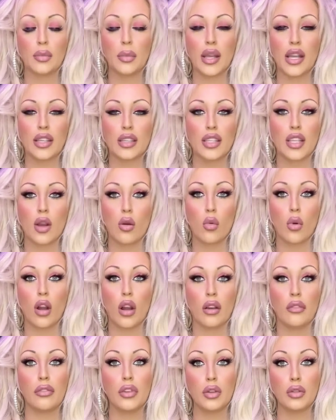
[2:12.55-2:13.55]
because there
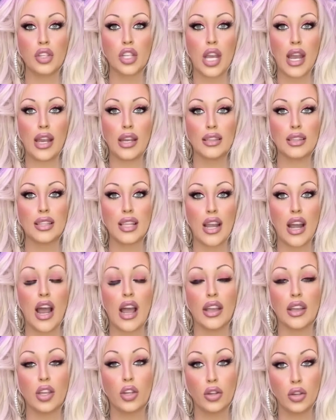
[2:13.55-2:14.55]
were a few shades that
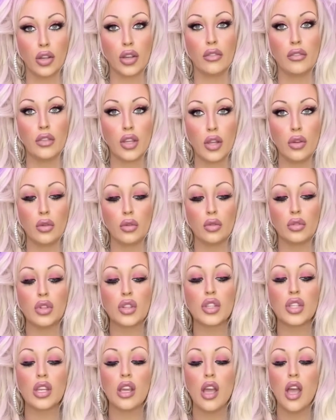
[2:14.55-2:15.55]
I could have
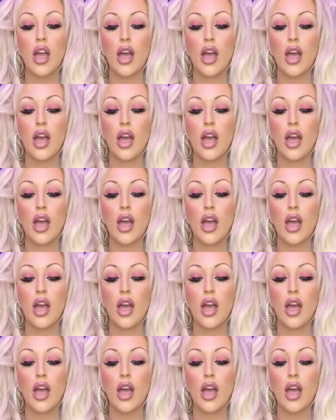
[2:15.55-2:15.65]
used,